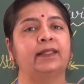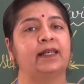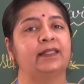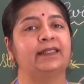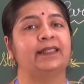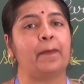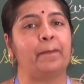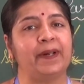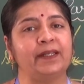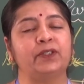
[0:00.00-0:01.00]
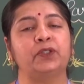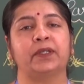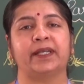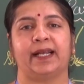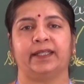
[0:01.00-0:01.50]
the sepals
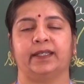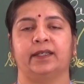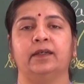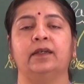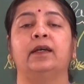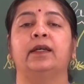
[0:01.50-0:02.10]
together